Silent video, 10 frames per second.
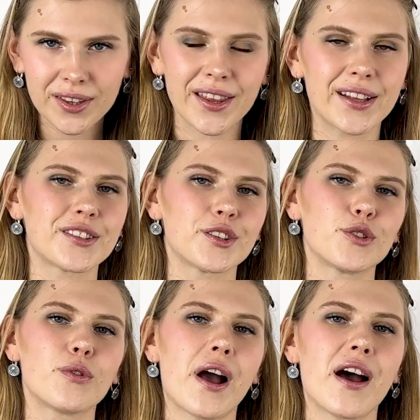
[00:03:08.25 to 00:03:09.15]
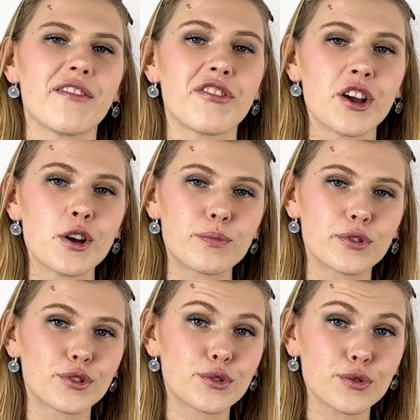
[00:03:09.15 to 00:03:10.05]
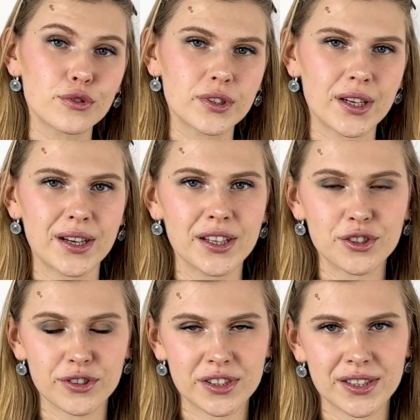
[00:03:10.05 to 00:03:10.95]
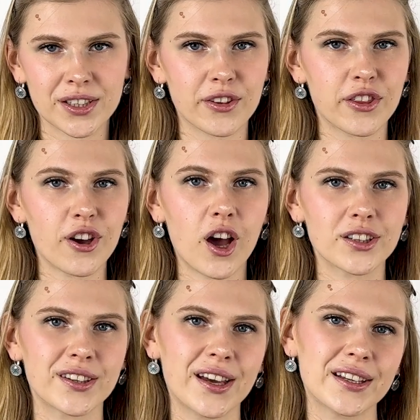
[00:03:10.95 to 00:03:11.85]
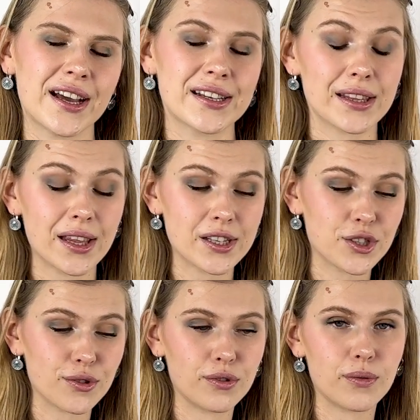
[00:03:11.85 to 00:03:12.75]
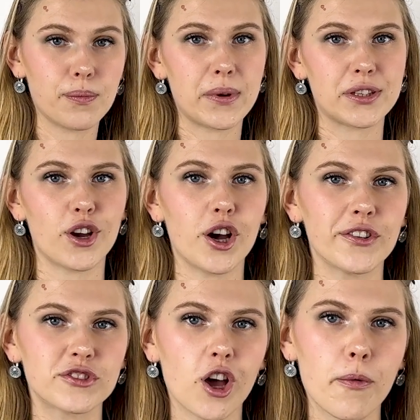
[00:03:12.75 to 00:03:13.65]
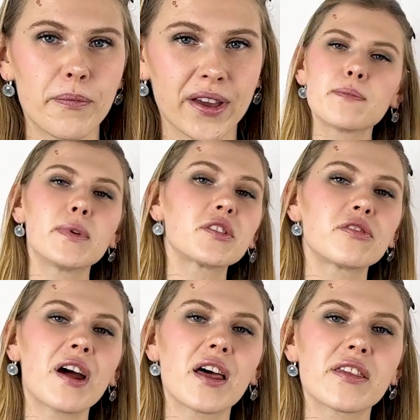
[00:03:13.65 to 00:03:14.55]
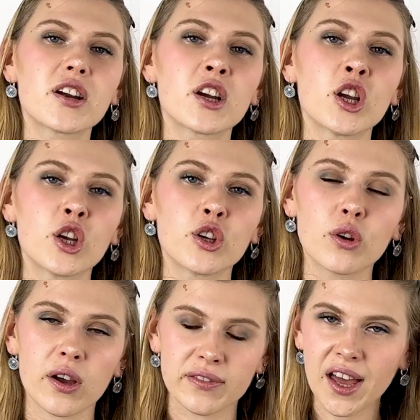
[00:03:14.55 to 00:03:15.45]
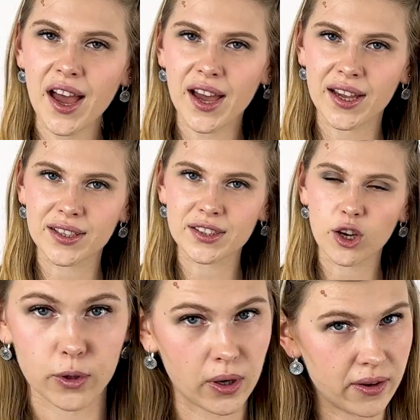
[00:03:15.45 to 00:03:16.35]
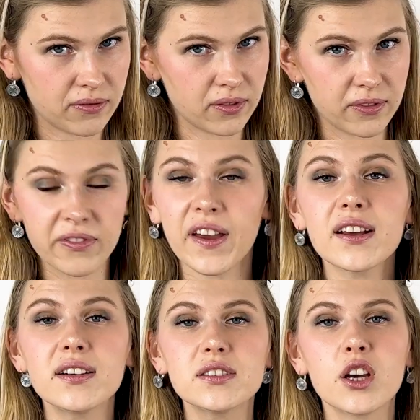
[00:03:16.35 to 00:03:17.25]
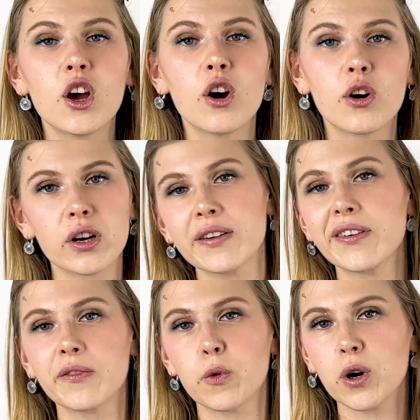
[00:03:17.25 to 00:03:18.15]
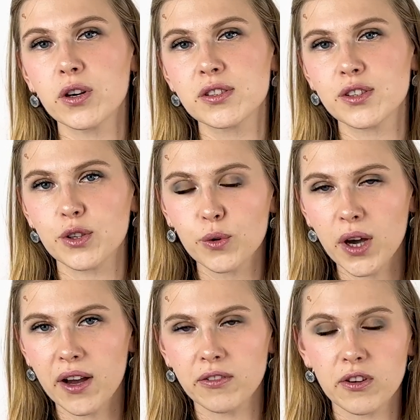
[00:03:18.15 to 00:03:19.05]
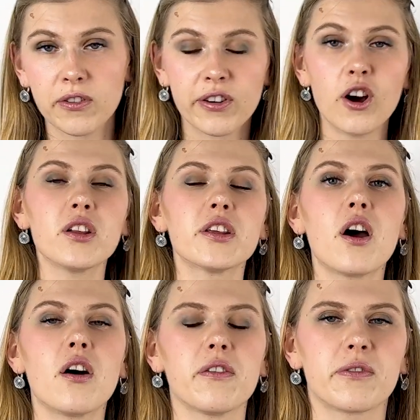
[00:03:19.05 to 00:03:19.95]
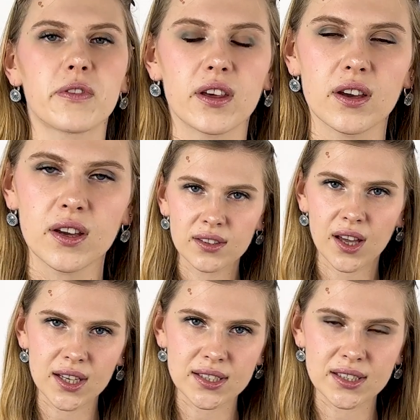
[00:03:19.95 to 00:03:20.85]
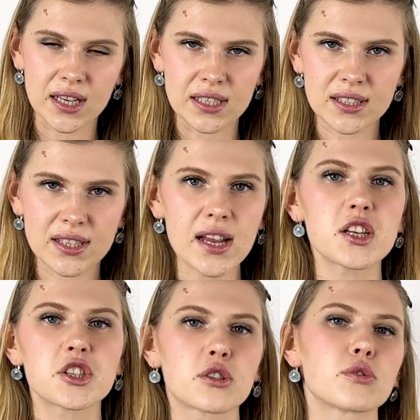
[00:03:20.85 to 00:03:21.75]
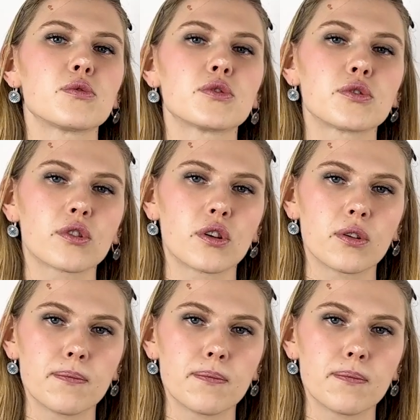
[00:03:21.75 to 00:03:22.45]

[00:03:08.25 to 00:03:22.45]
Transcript: that you have pursued an interesting thought that has led you a bit off topic, but rather you have died, you have failed, or even worse, you have fallen off the taisnais ceļš due to your